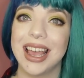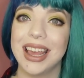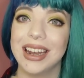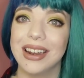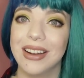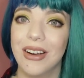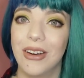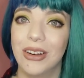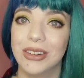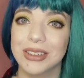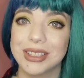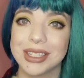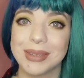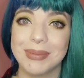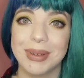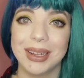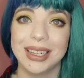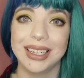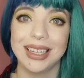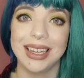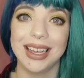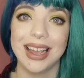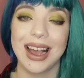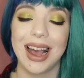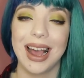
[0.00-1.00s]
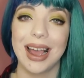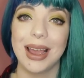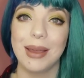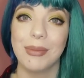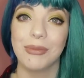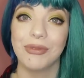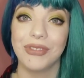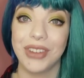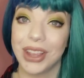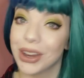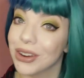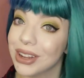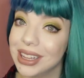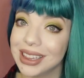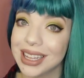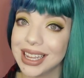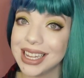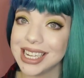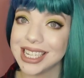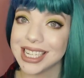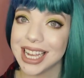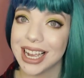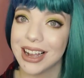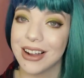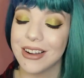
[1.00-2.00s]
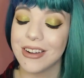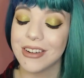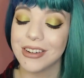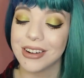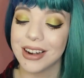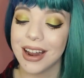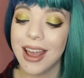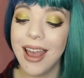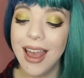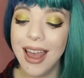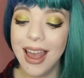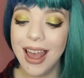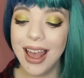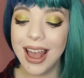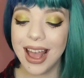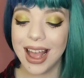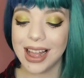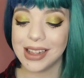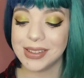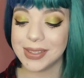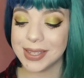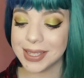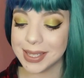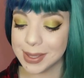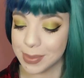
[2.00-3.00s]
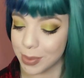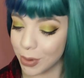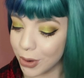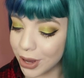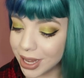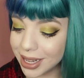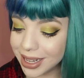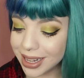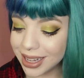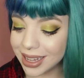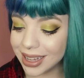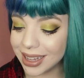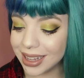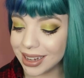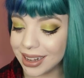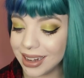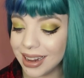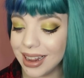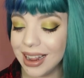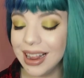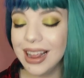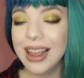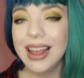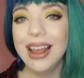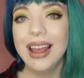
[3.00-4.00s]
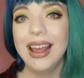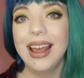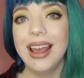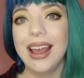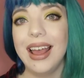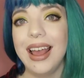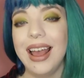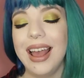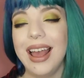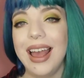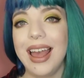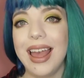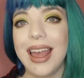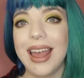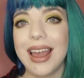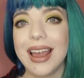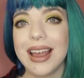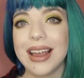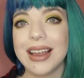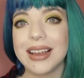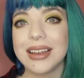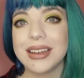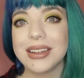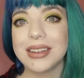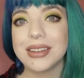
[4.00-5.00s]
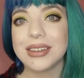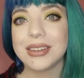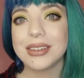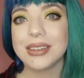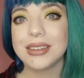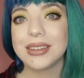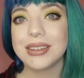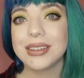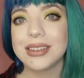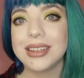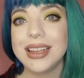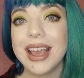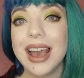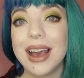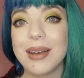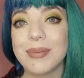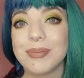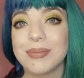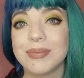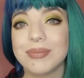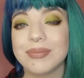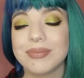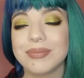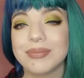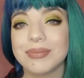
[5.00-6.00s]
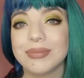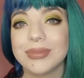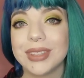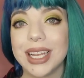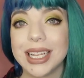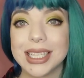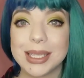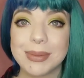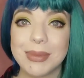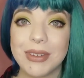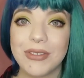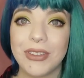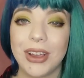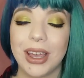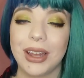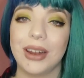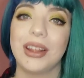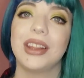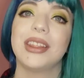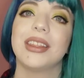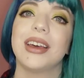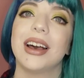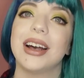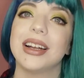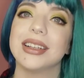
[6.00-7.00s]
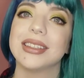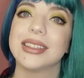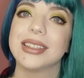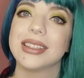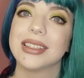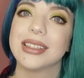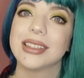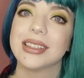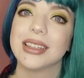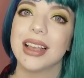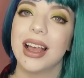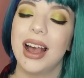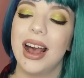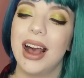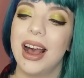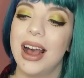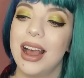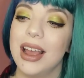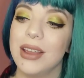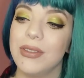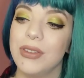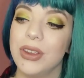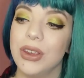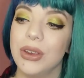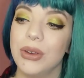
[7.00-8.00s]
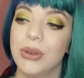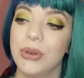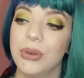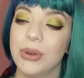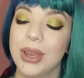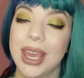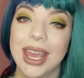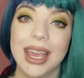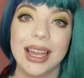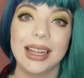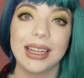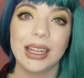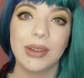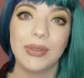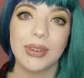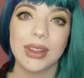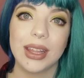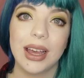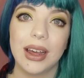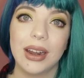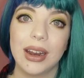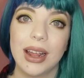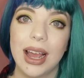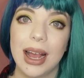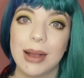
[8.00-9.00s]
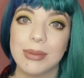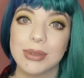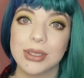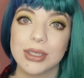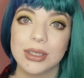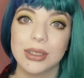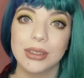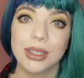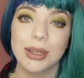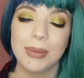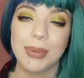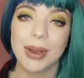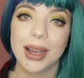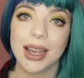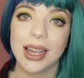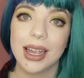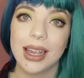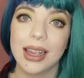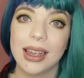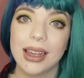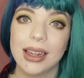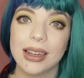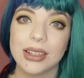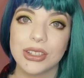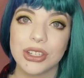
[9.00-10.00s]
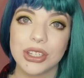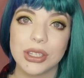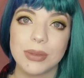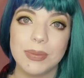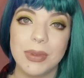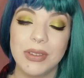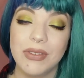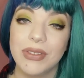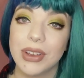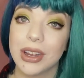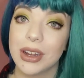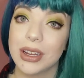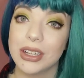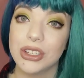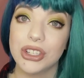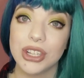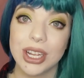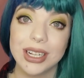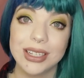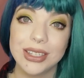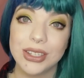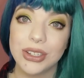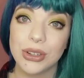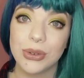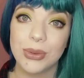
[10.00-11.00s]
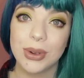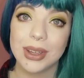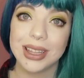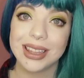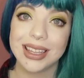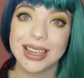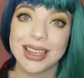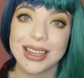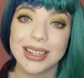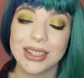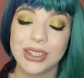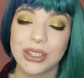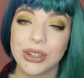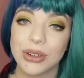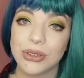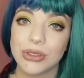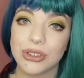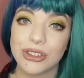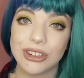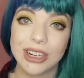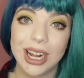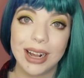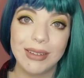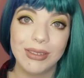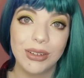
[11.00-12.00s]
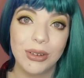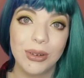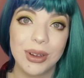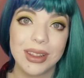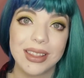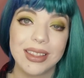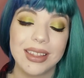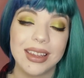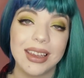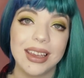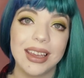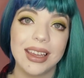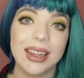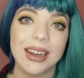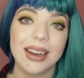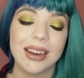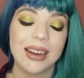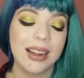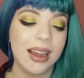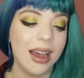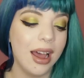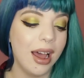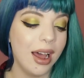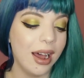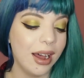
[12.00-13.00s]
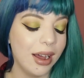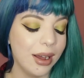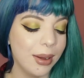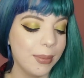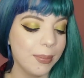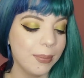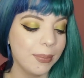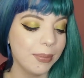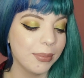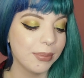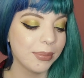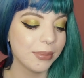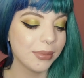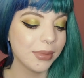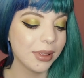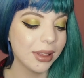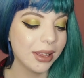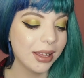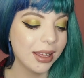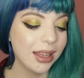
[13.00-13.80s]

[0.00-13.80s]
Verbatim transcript: and ultimately I'm very let down and disappointed. And yeah, that's my final thoughts. Uh, if you can't live without it, absolutely buy it. Just be very gentle with it. Don't travel with it. Um,